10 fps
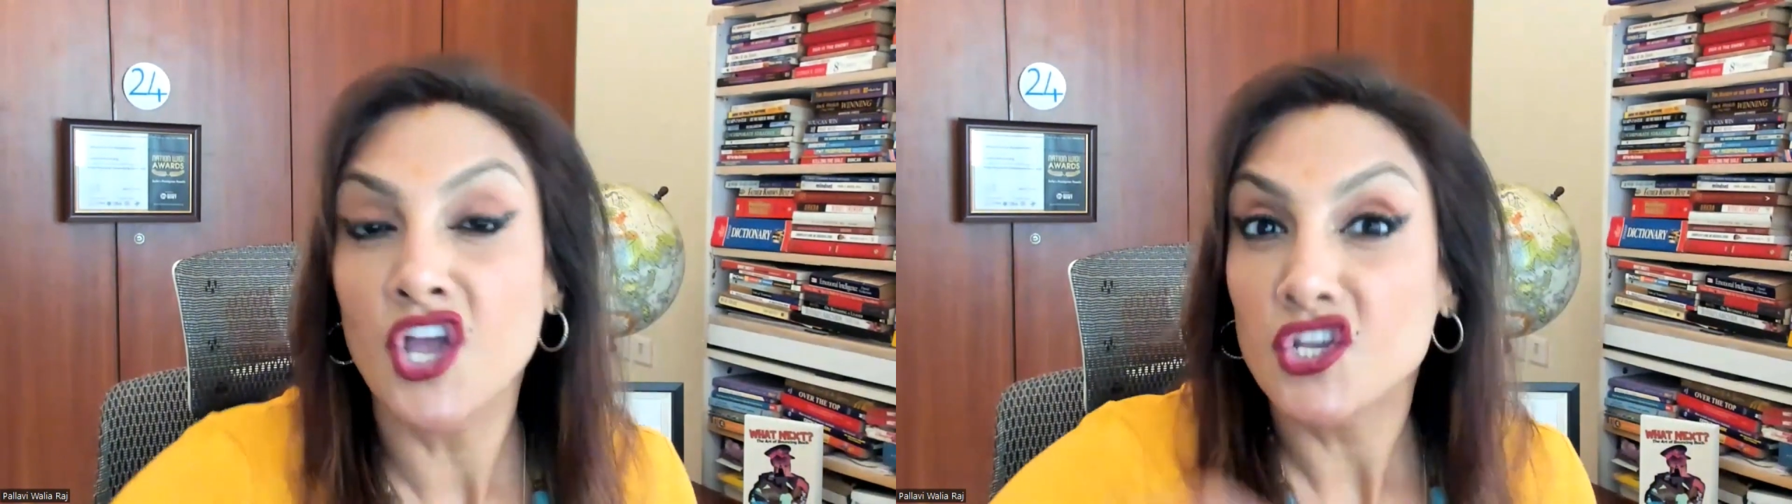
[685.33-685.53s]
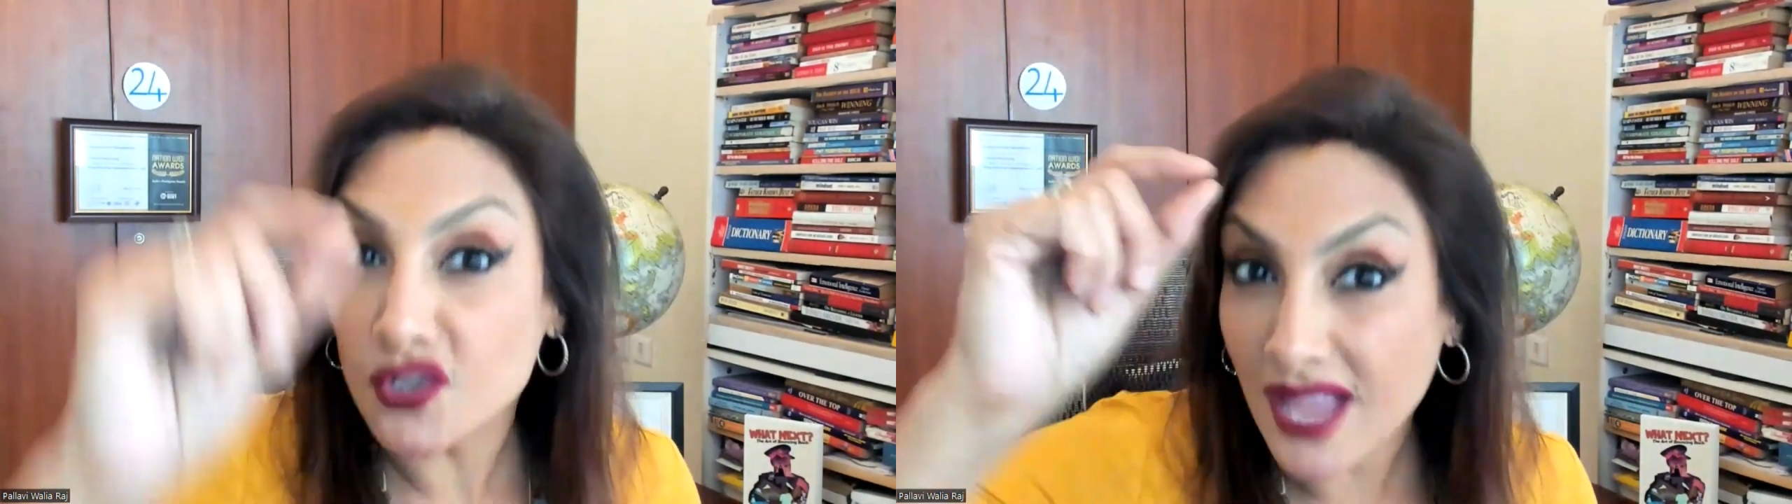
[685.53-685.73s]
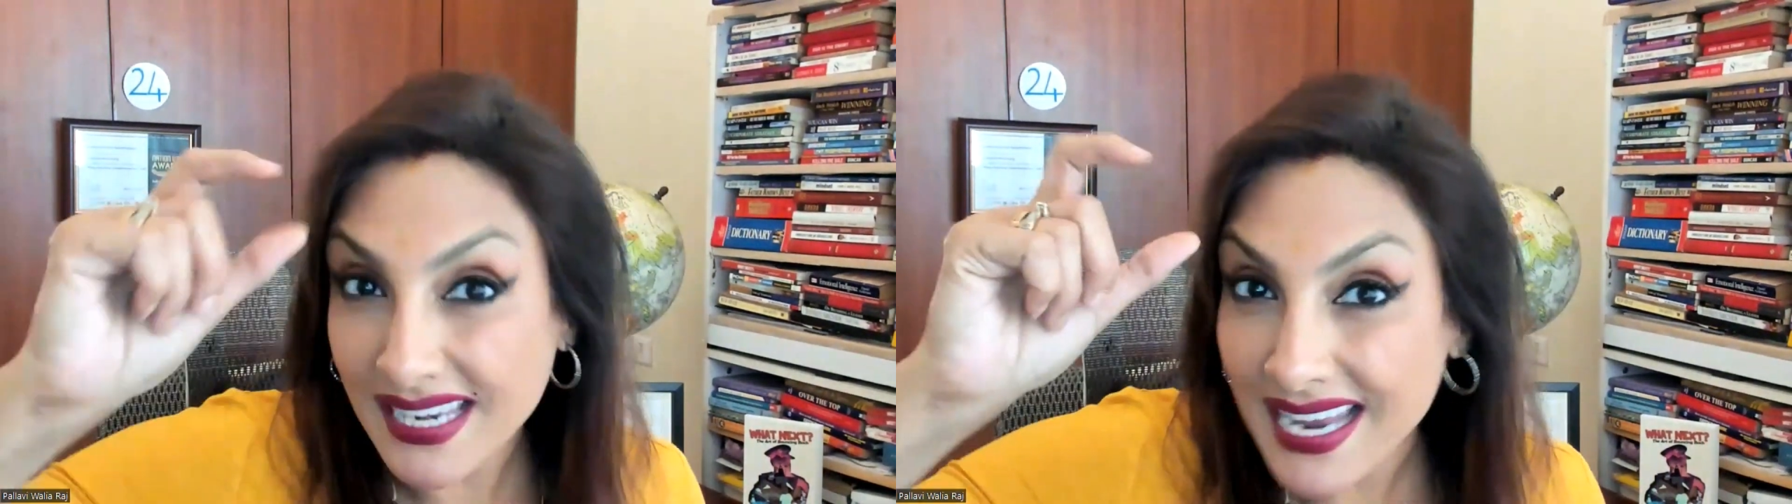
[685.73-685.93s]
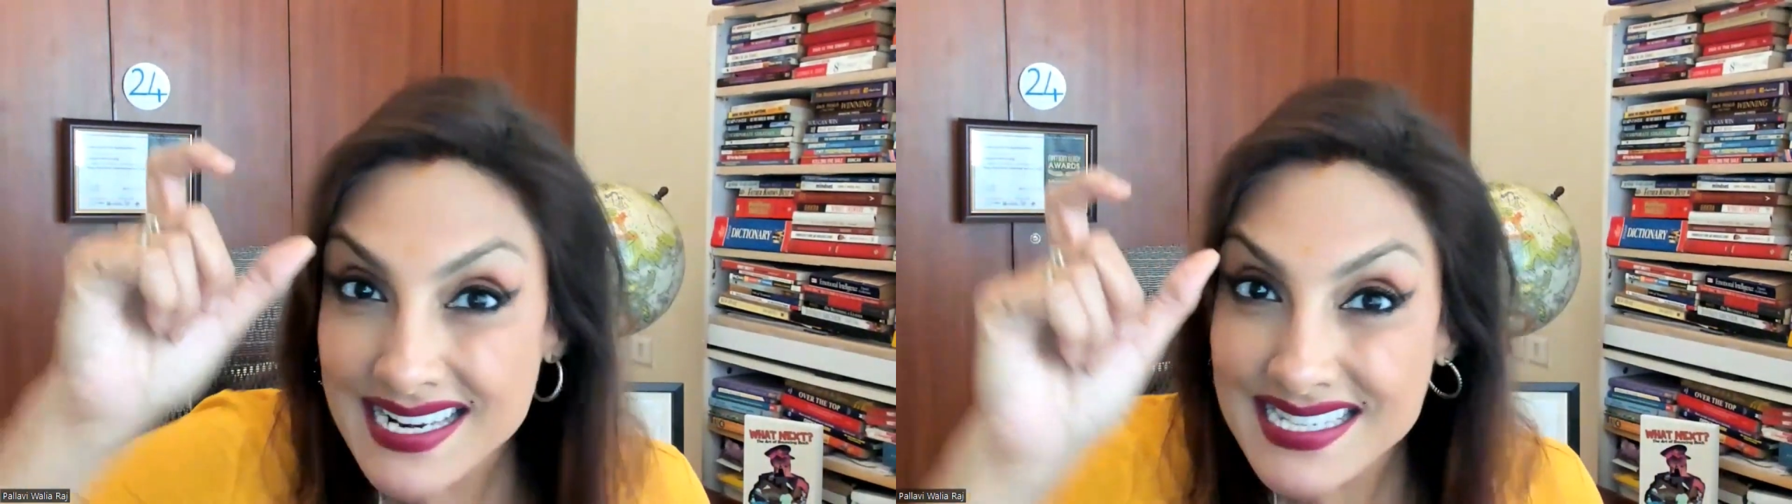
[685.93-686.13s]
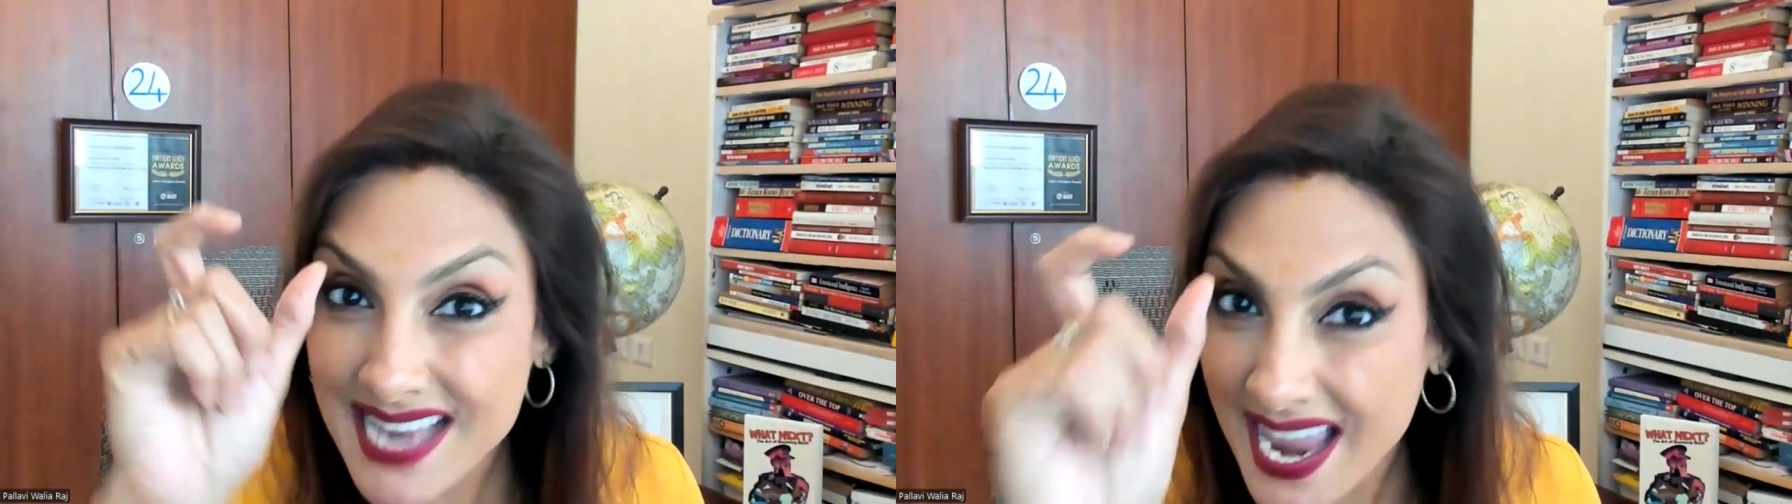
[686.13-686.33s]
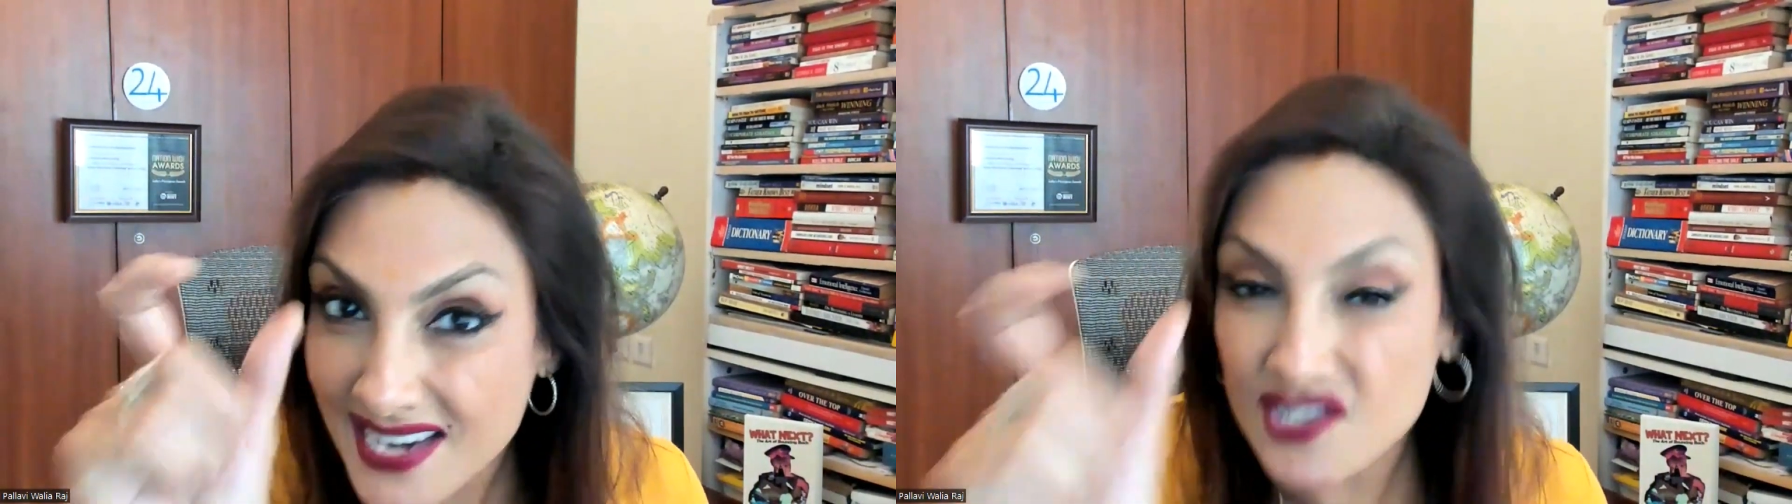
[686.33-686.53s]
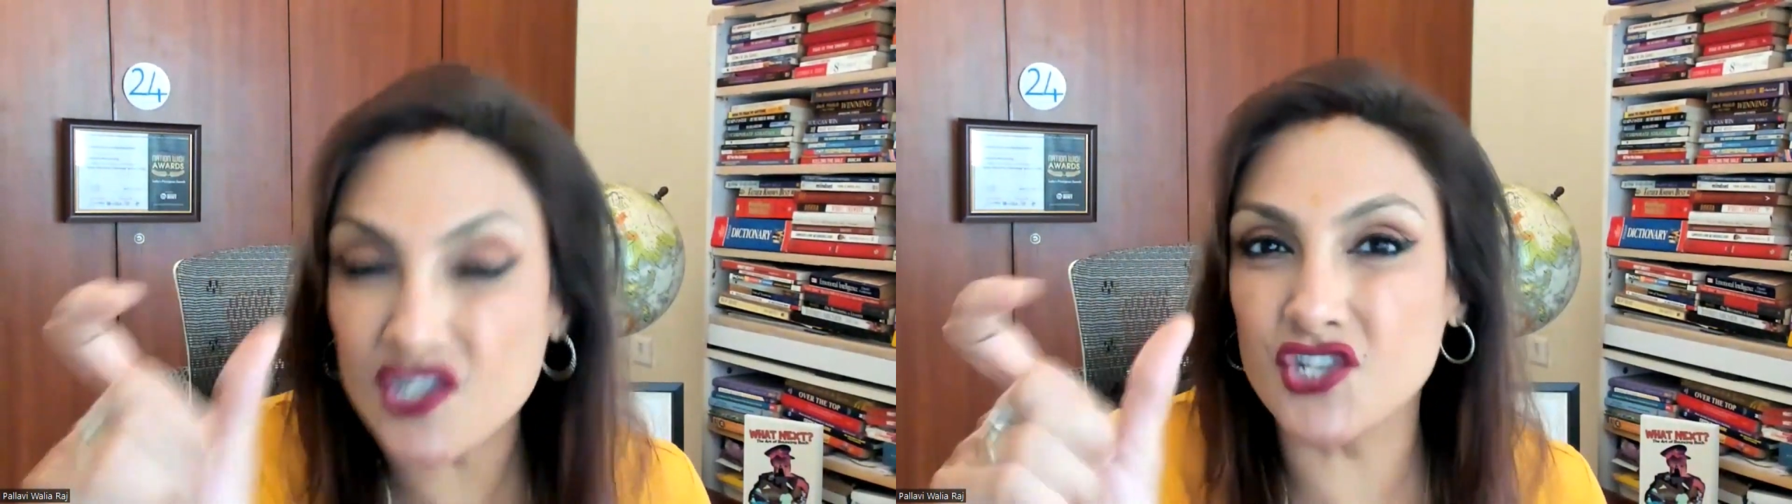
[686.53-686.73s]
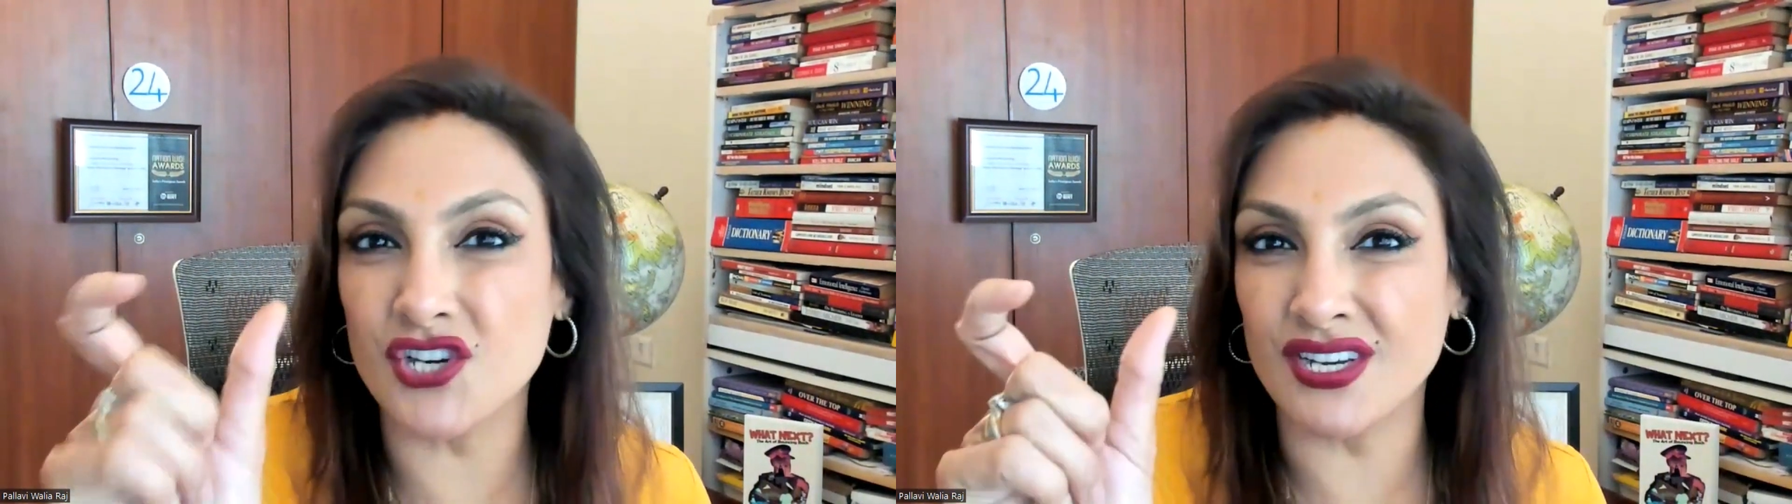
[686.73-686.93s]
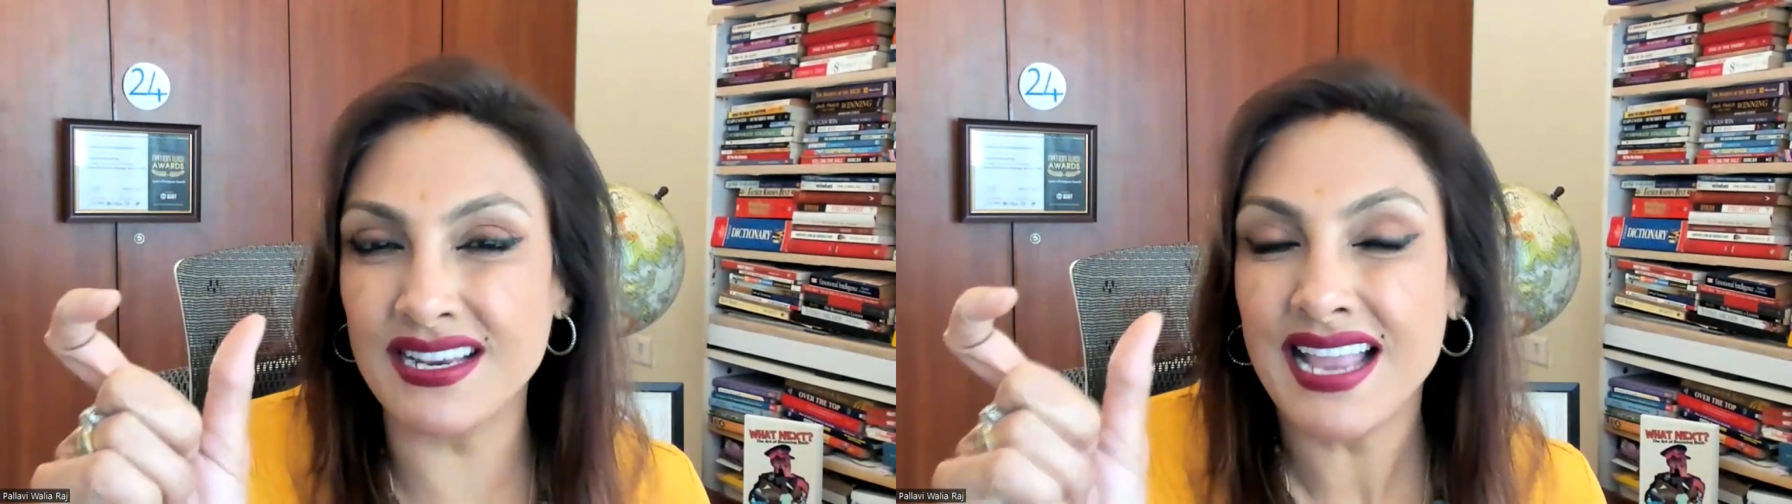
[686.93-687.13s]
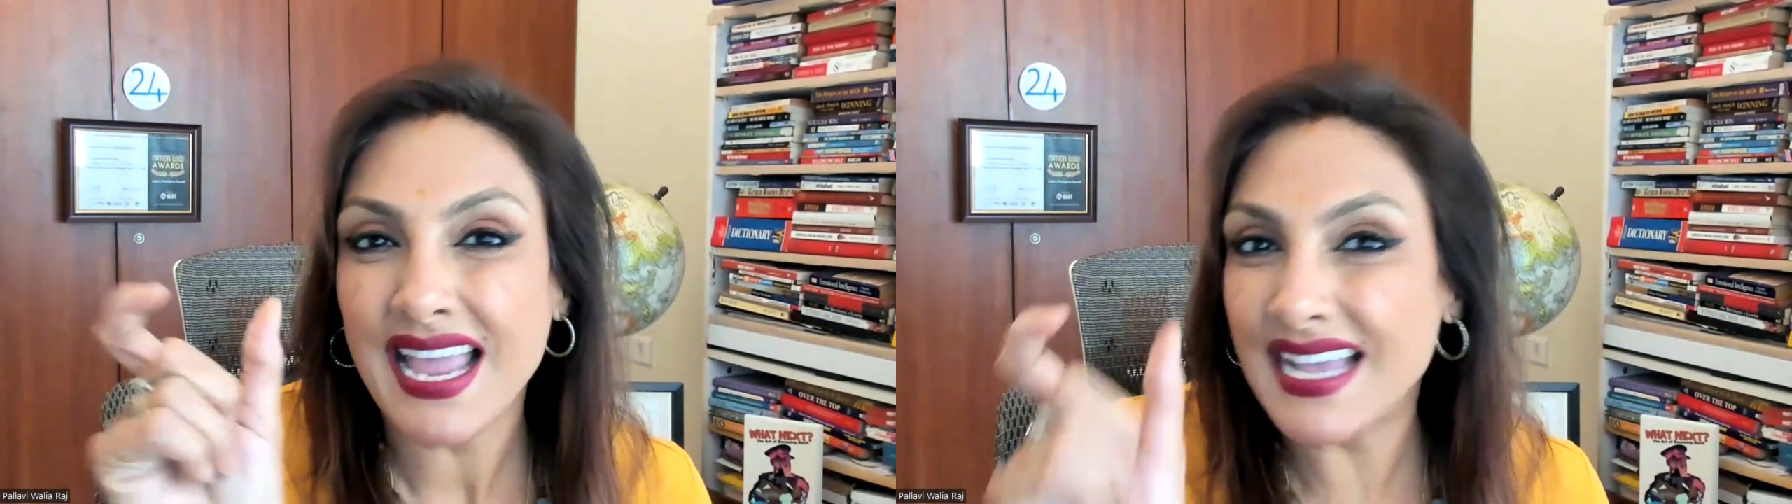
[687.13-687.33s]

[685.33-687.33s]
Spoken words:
So that intention